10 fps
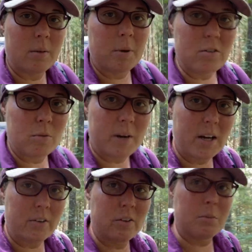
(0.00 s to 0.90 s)
bunch of
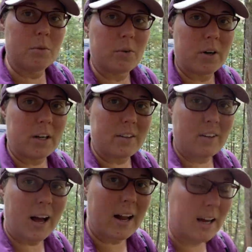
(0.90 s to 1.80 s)
miles in before it gets
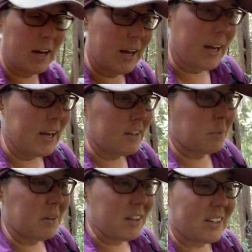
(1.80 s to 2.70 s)
hot. It's
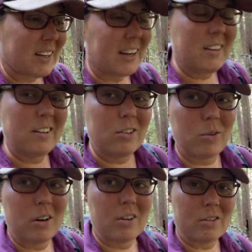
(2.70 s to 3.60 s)
been like 90 to
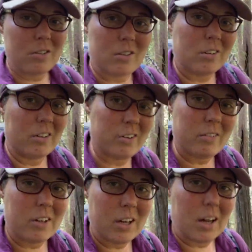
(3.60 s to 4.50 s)
100 degrees
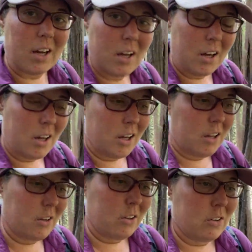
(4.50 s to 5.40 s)
every day,
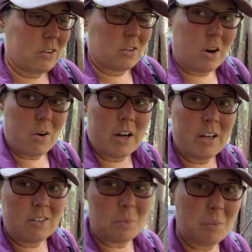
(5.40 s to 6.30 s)
so
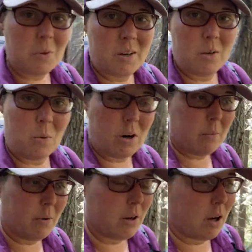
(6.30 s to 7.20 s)
it's been pretty
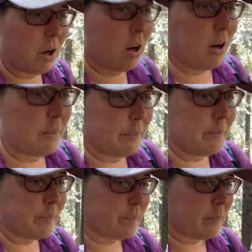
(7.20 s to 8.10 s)
warm.
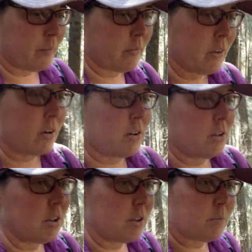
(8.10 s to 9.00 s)

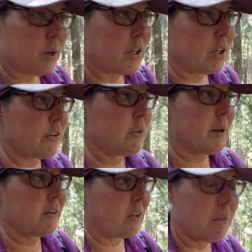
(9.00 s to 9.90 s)
Early in the morning is the
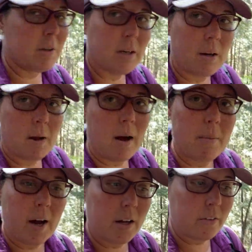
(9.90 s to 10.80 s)
best time to get
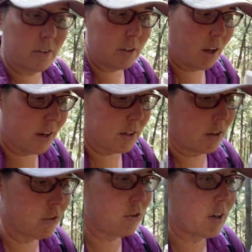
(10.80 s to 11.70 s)
miles in, and
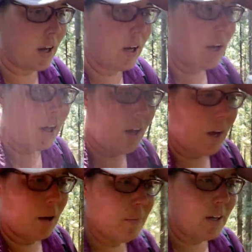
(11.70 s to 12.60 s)
yesterday
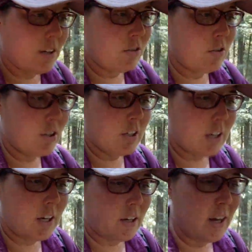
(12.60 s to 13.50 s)
I managed to
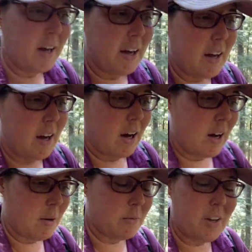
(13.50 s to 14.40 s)
get
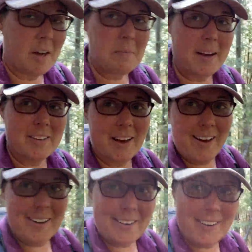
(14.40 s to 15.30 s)
10 by
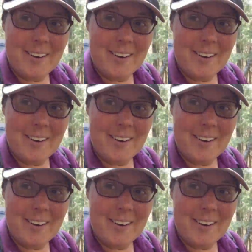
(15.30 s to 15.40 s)
10.